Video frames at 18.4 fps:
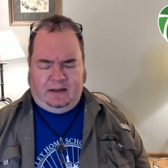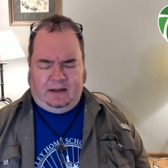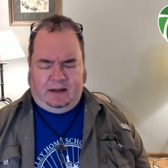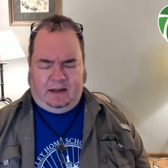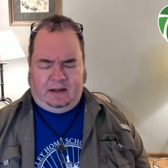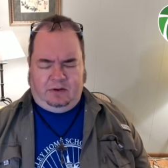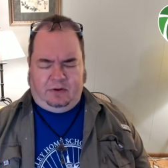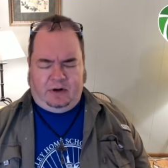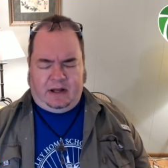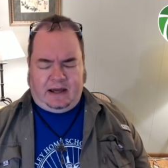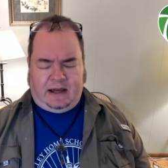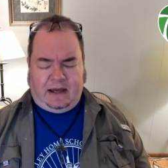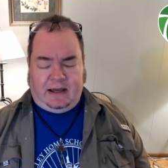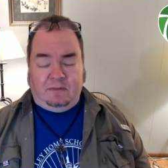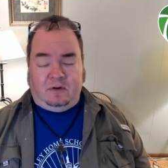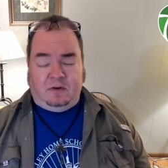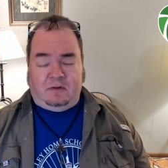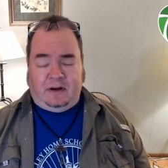And Lord, I
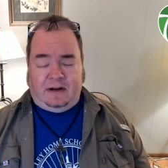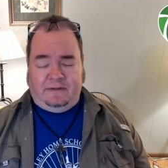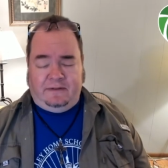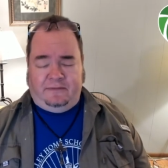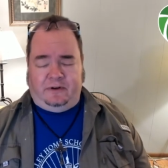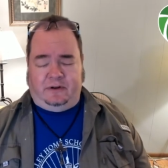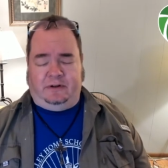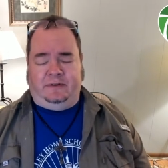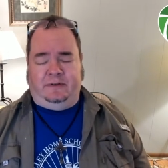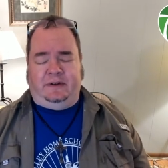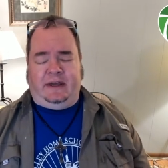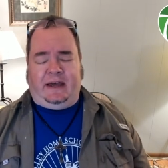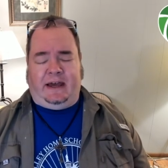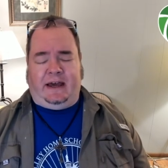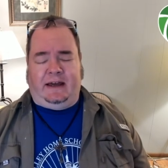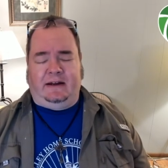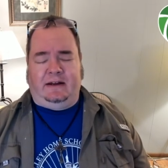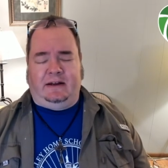am grateful
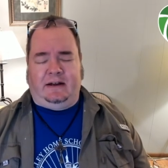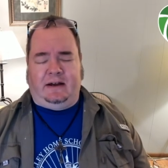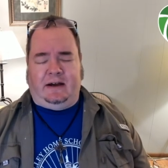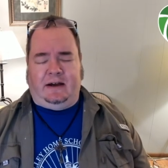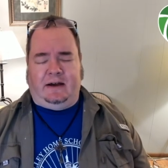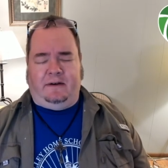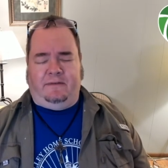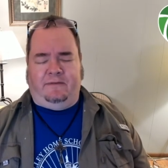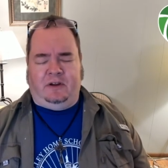that uh,